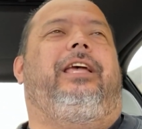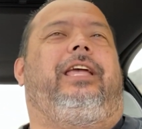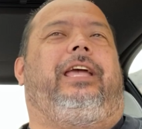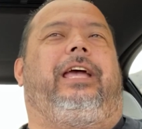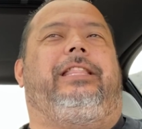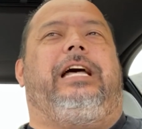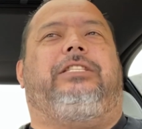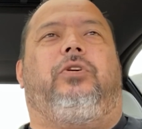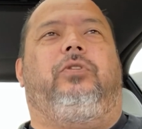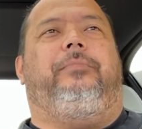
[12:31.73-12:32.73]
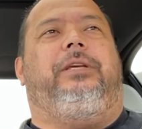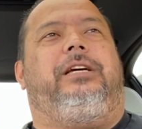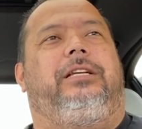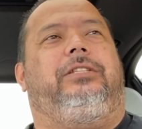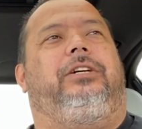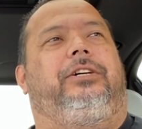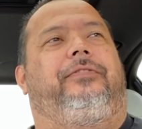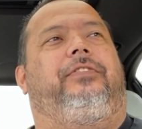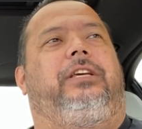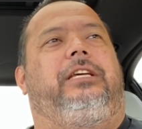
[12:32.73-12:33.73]
and that's only because
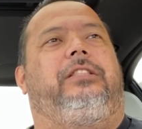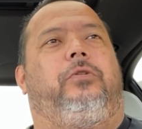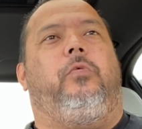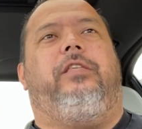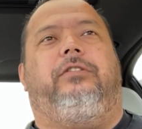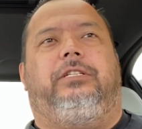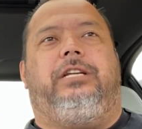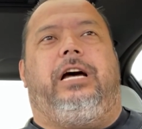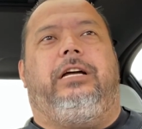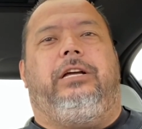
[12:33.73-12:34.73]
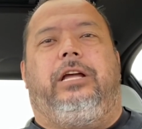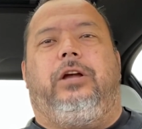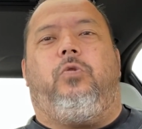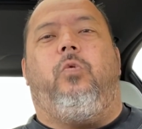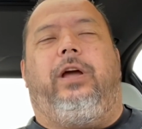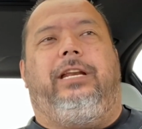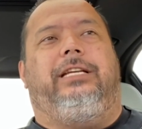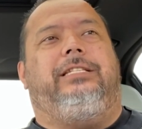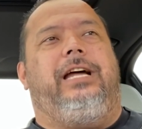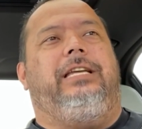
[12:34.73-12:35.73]
of the weather is not quite
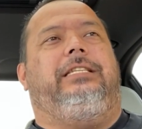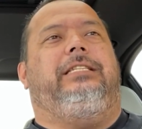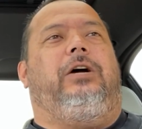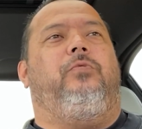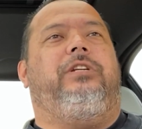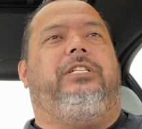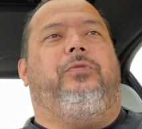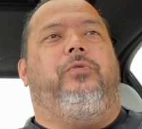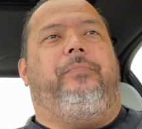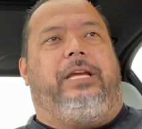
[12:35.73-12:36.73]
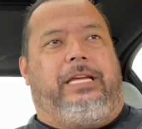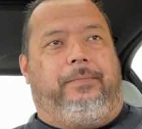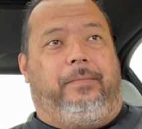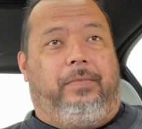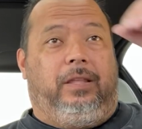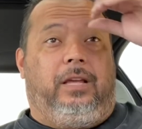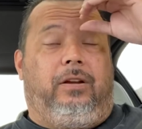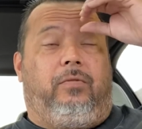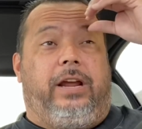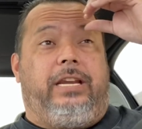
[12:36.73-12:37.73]
as nice as I wished it would be right